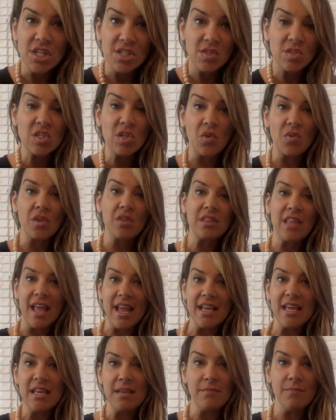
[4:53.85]
so that
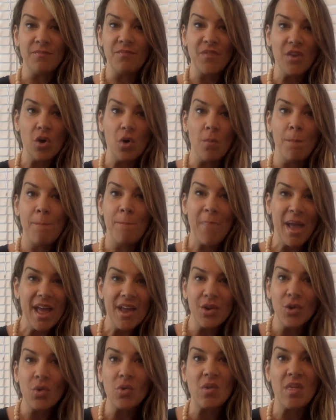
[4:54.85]
they can feel
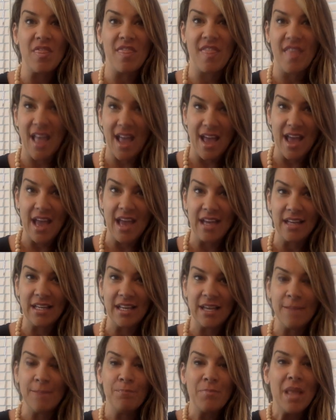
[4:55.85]
better than.
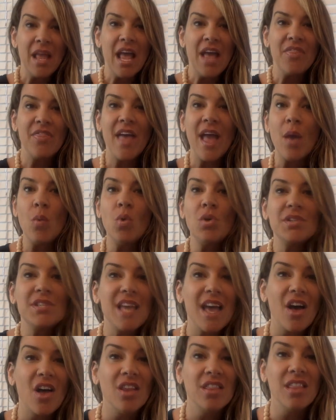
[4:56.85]
They will
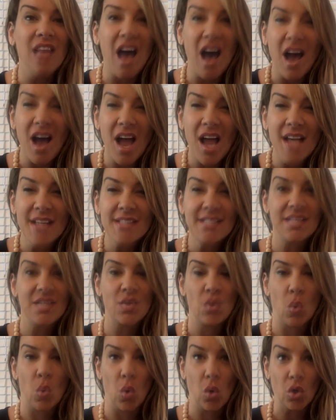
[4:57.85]
tell lies
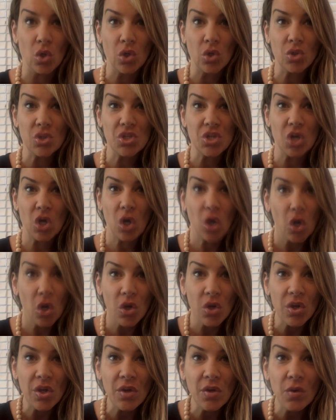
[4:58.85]
in order to
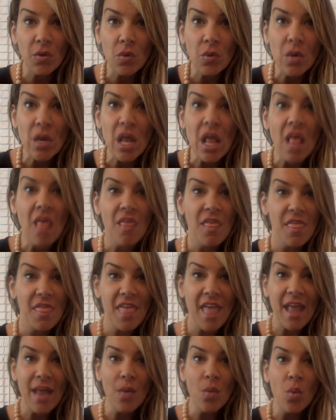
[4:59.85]
hurt you.
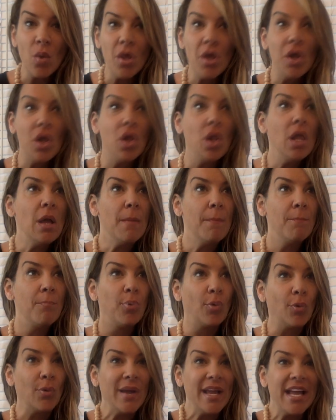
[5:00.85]
They will
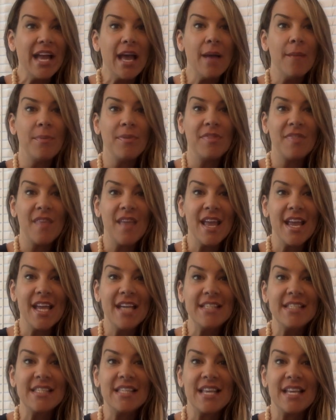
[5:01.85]
bring up
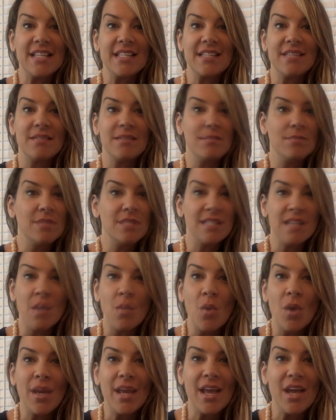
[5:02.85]
things that
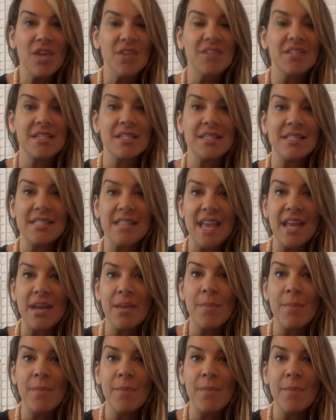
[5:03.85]
someone else said